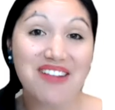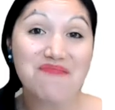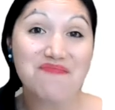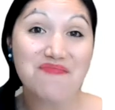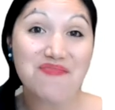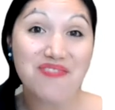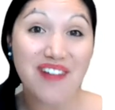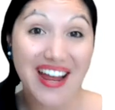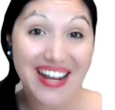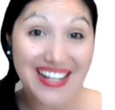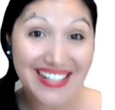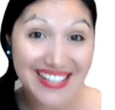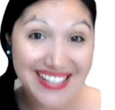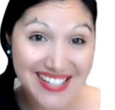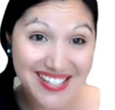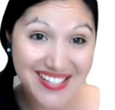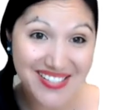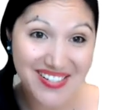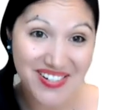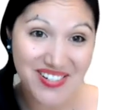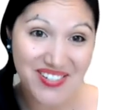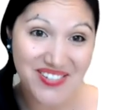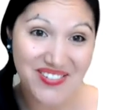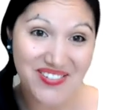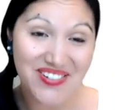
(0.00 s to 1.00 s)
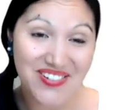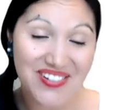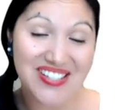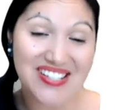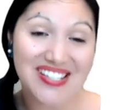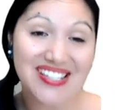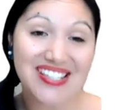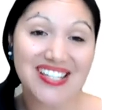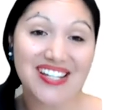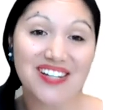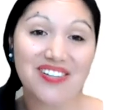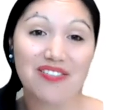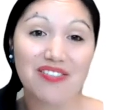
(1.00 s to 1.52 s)
Practice those ones.
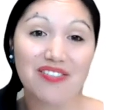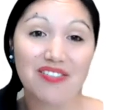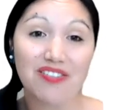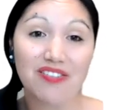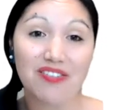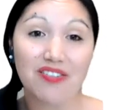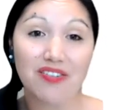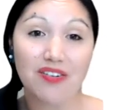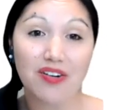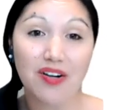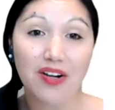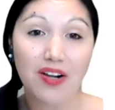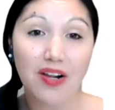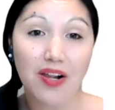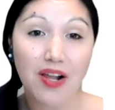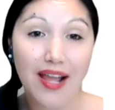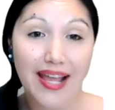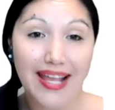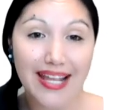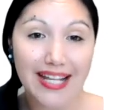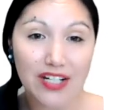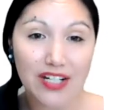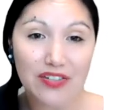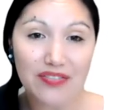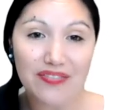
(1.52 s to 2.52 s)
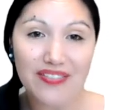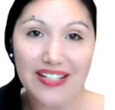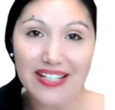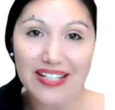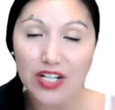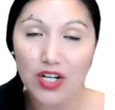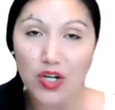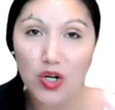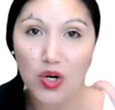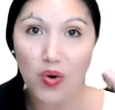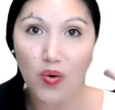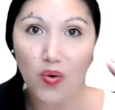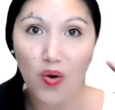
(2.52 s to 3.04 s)
They're in a
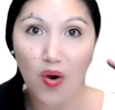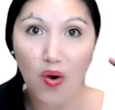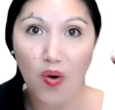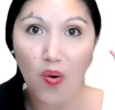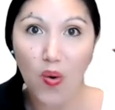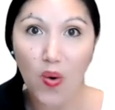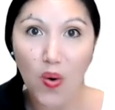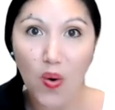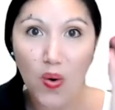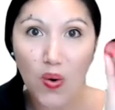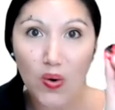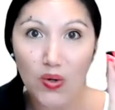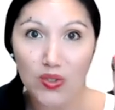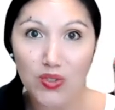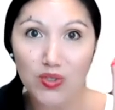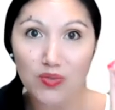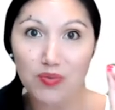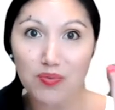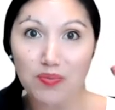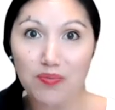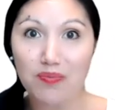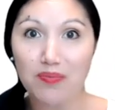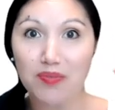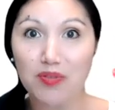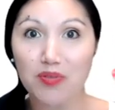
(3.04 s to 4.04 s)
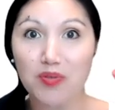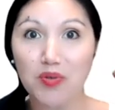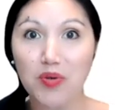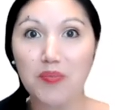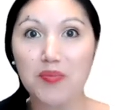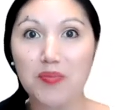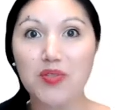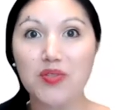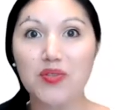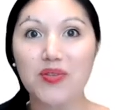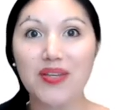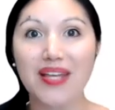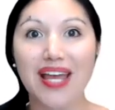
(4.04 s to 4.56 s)
video all
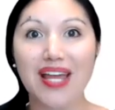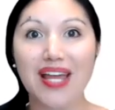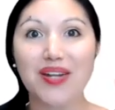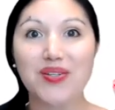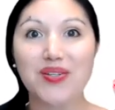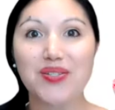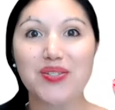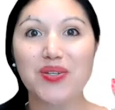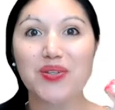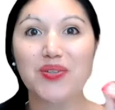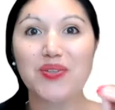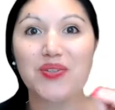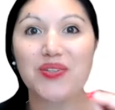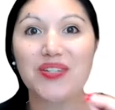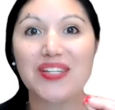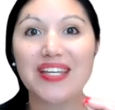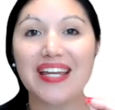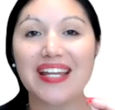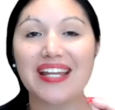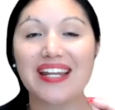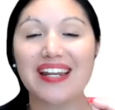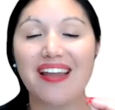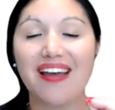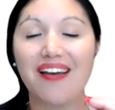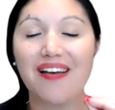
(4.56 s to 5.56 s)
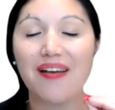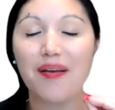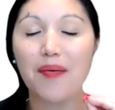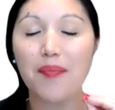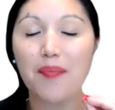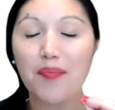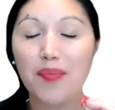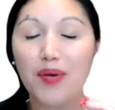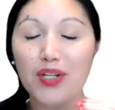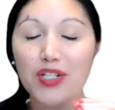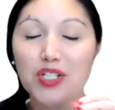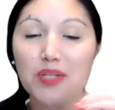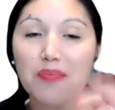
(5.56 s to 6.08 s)
grouped together so you can
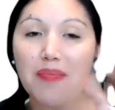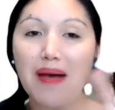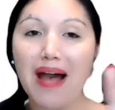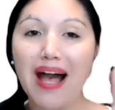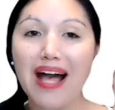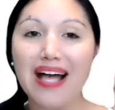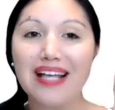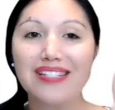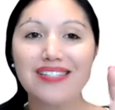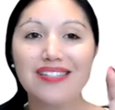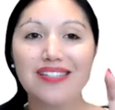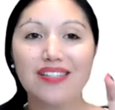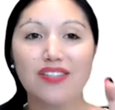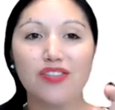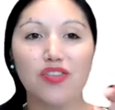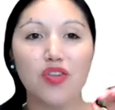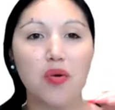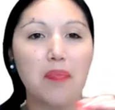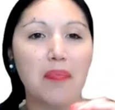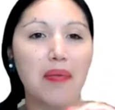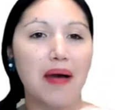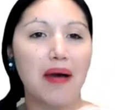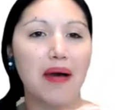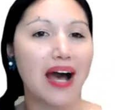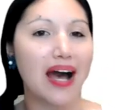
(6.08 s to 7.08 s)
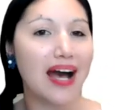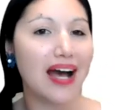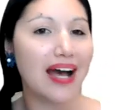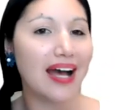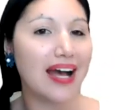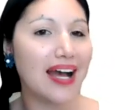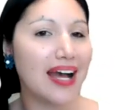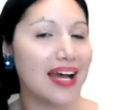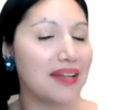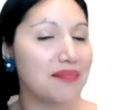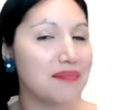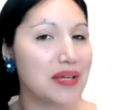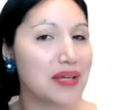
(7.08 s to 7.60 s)
push past ne pas
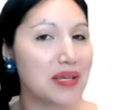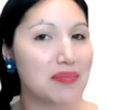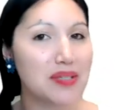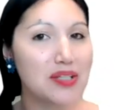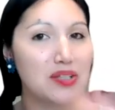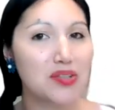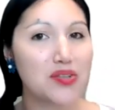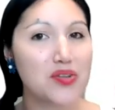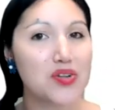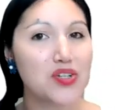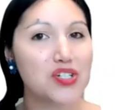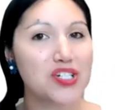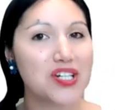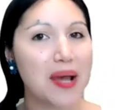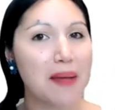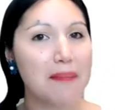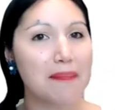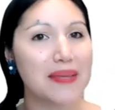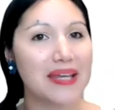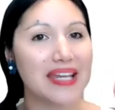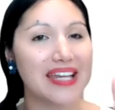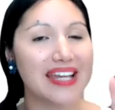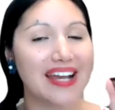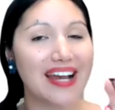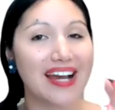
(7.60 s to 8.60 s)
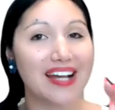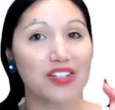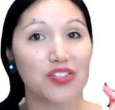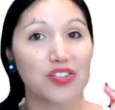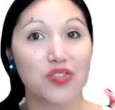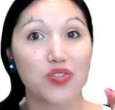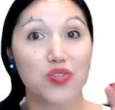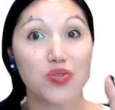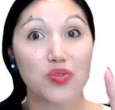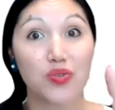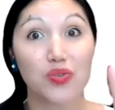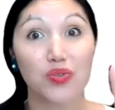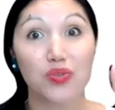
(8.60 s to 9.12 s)
and maybe ne jamais are the
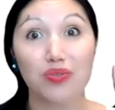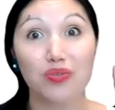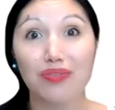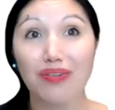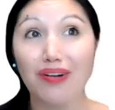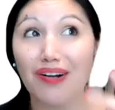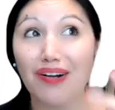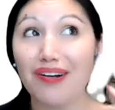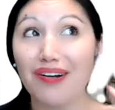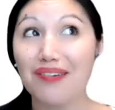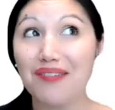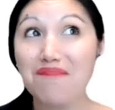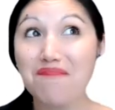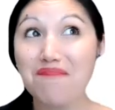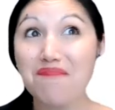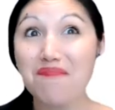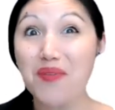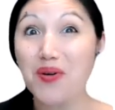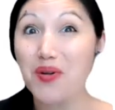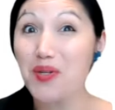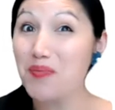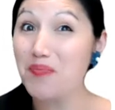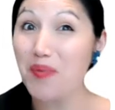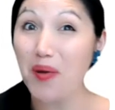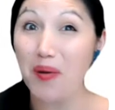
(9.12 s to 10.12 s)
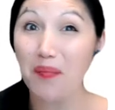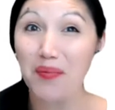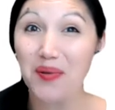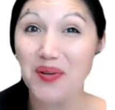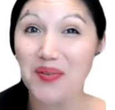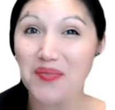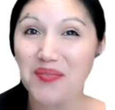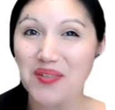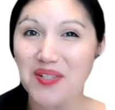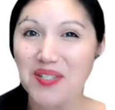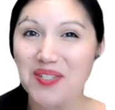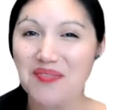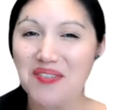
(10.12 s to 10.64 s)
two most popular
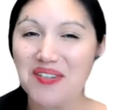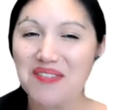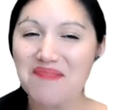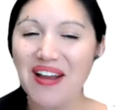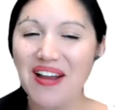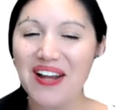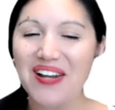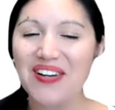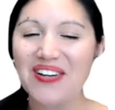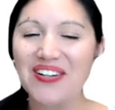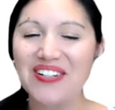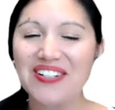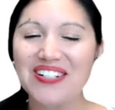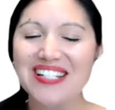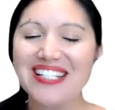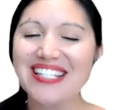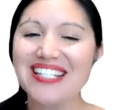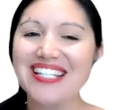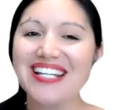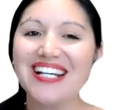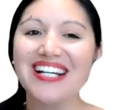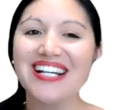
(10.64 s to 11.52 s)
ones with my learners.